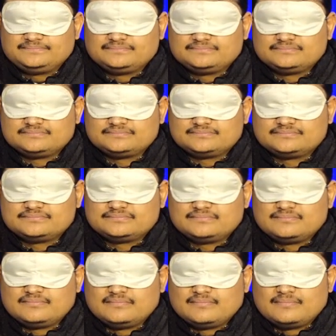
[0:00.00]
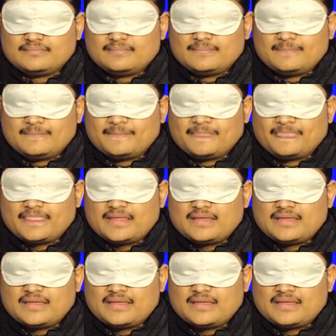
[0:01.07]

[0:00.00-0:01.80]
[no speech]